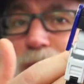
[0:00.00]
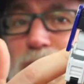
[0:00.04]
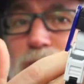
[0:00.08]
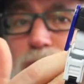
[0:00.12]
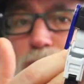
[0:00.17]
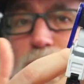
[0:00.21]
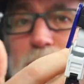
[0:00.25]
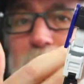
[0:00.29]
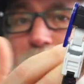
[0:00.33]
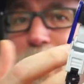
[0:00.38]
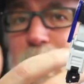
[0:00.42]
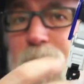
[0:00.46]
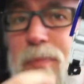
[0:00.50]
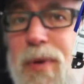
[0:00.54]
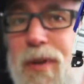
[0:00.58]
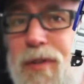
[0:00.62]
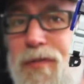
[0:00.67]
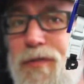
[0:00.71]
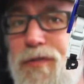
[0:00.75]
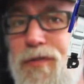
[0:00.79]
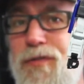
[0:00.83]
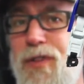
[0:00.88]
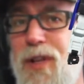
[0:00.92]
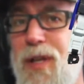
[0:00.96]
cheap
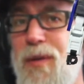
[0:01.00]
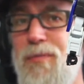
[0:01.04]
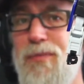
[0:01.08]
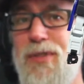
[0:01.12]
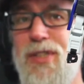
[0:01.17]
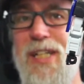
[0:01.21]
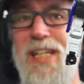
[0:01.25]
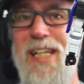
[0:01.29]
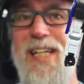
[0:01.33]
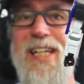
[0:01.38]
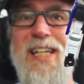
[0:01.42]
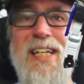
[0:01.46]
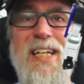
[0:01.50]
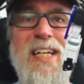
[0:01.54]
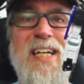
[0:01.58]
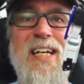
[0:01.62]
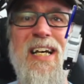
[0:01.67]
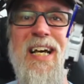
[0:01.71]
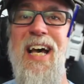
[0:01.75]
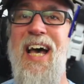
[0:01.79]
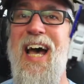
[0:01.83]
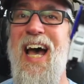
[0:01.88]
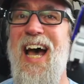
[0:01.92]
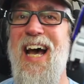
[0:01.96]
and flimsy
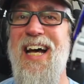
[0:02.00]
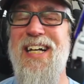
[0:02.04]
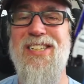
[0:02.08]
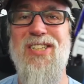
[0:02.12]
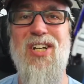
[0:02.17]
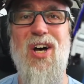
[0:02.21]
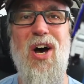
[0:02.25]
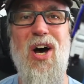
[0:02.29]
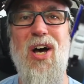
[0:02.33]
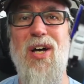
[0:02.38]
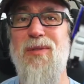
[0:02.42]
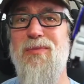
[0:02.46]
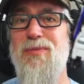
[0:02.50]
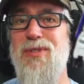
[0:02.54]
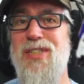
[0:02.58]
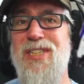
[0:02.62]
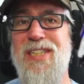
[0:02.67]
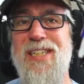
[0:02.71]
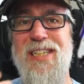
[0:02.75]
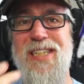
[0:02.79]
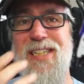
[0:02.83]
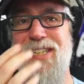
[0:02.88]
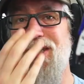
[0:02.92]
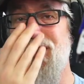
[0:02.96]
at times.
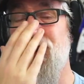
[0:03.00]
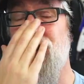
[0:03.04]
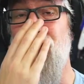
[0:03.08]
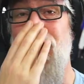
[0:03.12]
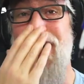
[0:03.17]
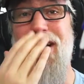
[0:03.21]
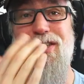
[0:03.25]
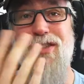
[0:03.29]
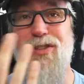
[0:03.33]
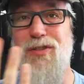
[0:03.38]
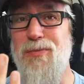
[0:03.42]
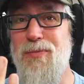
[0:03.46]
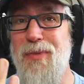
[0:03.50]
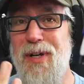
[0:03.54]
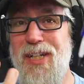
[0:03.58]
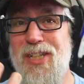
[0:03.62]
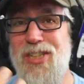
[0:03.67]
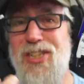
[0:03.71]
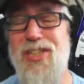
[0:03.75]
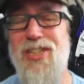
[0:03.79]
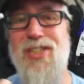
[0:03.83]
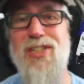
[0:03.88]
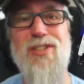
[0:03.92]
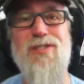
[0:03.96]
The
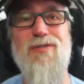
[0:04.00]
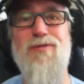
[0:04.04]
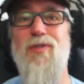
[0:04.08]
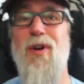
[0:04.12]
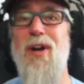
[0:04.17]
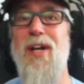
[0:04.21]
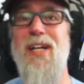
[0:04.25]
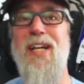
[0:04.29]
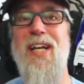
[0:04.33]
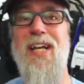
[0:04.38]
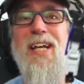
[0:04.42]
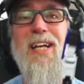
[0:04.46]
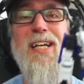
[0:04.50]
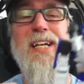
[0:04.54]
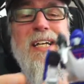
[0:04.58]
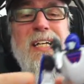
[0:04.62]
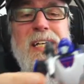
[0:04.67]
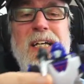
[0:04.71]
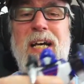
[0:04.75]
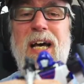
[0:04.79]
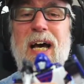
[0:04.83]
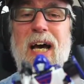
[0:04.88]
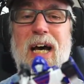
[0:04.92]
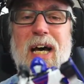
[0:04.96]
transformation is frightening.
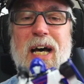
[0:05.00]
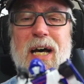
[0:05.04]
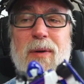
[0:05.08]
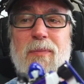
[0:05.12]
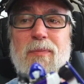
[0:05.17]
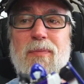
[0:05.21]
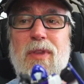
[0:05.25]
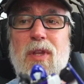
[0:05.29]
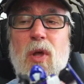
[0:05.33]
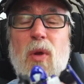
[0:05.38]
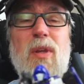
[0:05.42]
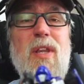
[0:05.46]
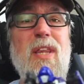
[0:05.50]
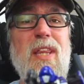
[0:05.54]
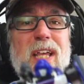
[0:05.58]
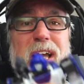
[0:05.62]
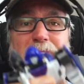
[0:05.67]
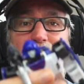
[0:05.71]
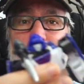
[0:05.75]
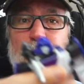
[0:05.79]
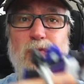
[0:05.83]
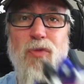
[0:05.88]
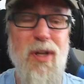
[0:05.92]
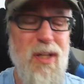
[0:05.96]
The only thing
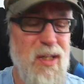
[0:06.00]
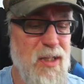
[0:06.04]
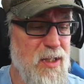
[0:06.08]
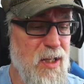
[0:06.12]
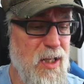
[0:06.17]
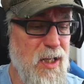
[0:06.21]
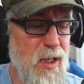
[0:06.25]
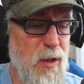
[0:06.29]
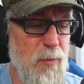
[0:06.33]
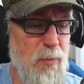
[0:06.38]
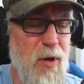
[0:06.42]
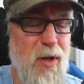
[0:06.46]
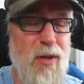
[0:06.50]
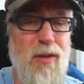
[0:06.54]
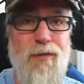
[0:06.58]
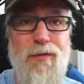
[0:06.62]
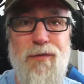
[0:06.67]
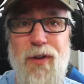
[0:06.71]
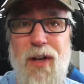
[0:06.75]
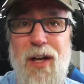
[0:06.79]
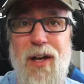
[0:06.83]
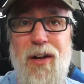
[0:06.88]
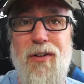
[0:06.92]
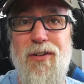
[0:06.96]
I really like about the
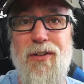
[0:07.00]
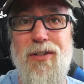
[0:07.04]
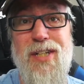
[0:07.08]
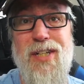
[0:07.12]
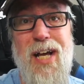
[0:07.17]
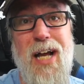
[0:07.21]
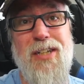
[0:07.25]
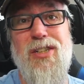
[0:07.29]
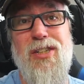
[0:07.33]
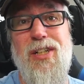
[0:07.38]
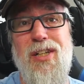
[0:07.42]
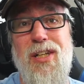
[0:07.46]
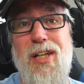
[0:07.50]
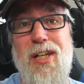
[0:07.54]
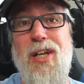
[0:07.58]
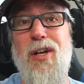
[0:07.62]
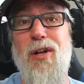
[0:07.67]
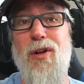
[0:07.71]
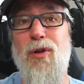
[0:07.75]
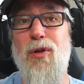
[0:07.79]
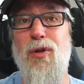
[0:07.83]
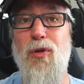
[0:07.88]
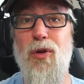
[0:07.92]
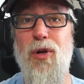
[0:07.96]
figure is actually the
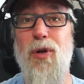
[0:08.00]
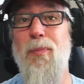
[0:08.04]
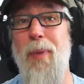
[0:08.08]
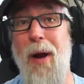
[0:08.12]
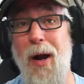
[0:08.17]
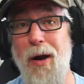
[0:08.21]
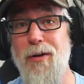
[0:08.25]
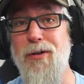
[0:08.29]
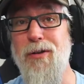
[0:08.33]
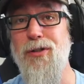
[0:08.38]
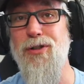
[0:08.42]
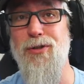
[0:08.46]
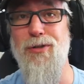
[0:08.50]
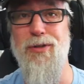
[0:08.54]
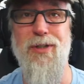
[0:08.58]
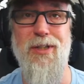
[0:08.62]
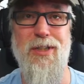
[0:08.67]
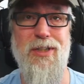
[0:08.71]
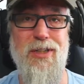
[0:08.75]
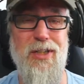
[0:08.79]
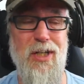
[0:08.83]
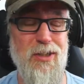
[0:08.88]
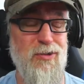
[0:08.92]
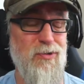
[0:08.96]
included parachute
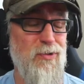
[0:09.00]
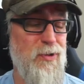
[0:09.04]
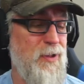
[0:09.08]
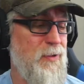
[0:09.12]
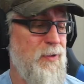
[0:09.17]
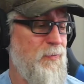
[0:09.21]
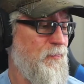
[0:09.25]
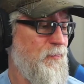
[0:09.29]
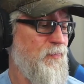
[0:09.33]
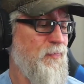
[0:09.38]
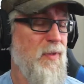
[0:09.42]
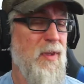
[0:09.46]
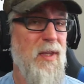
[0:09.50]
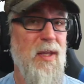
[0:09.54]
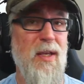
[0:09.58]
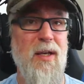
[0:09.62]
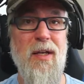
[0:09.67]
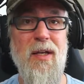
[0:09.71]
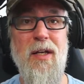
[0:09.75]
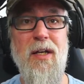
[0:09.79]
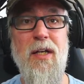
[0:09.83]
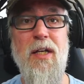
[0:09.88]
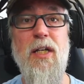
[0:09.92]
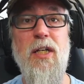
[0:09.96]
accessory.
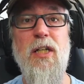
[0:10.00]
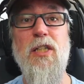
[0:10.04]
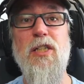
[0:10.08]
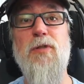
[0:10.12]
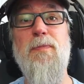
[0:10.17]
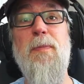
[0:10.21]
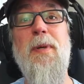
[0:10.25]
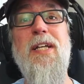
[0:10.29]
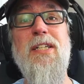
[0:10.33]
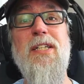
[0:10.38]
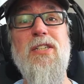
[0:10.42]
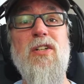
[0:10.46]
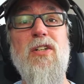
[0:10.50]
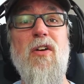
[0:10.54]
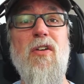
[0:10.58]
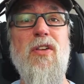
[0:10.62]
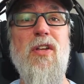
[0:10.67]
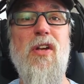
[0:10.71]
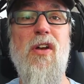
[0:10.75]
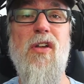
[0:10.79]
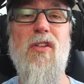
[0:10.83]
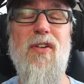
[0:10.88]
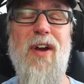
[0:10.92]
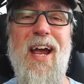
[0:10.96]
Speedstar, on
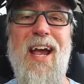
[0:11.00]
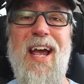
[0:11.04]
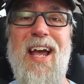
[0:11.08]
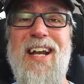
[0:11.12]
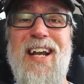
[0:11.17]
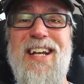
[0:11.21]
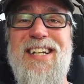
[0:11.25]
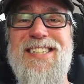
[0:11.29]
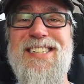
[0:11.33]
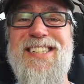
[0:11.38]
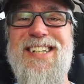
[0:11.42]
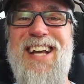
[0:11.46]
the other hand, is an